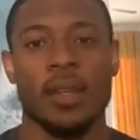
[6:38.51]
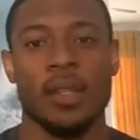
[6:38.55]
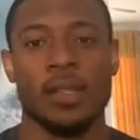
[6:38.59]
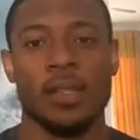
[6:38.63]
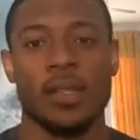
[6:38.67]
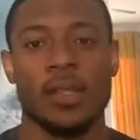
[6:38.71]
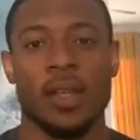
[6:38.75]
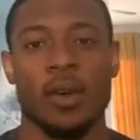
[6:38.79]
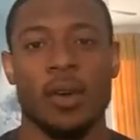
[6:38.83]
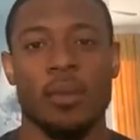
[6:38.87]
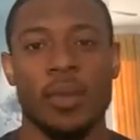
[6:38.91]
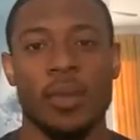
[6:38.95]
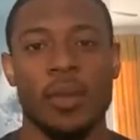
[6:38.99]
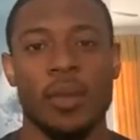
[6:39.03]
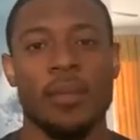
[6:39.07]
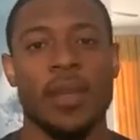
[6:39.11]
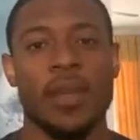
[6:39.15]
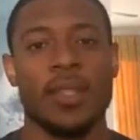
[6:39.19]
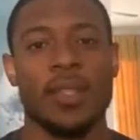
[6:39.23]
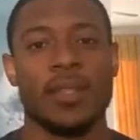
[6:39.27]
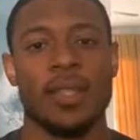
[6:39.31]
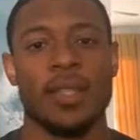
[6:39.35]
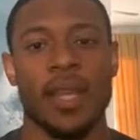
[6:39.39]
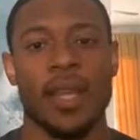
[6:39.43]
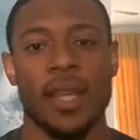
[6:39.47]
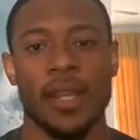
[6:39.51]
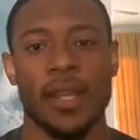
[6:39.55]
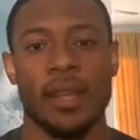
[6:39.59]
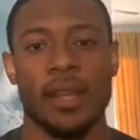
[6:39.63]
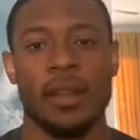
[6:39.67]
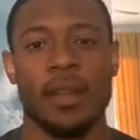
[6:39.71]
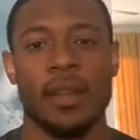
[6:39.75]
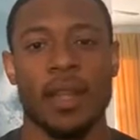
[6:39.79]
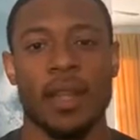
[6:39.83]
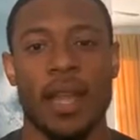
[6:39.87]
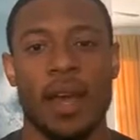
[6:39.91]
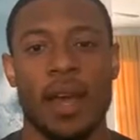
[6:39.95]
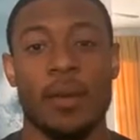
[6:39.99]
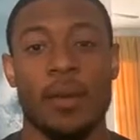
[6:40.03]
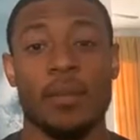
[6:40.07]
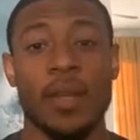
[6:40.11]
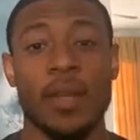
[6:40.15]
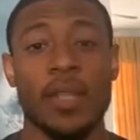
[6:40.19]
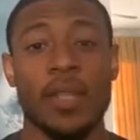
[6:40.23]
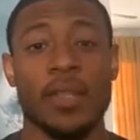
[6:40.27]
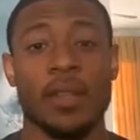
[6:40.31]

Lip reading: So me missing that year allowed me